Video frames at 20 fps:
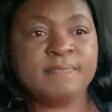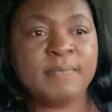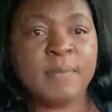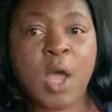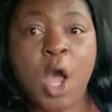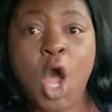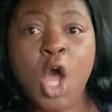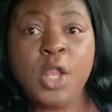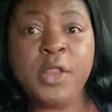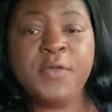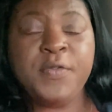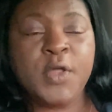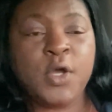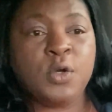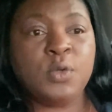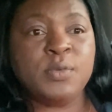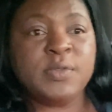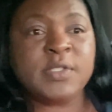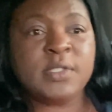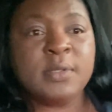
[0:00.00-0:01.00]
all of
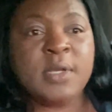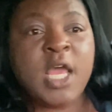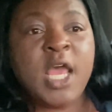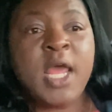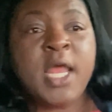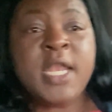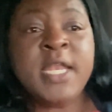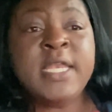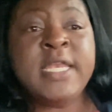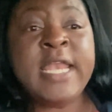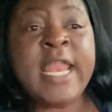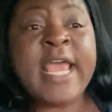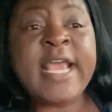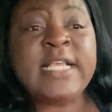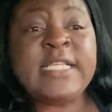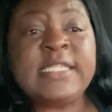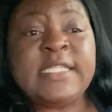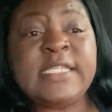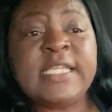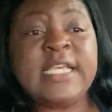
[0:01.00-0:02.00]
those.
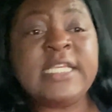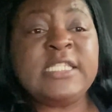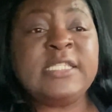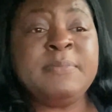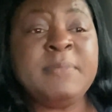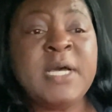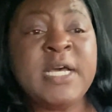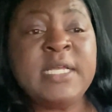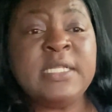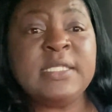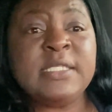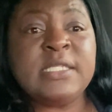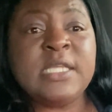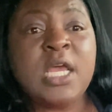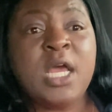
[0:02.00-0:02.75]
Next 6 months,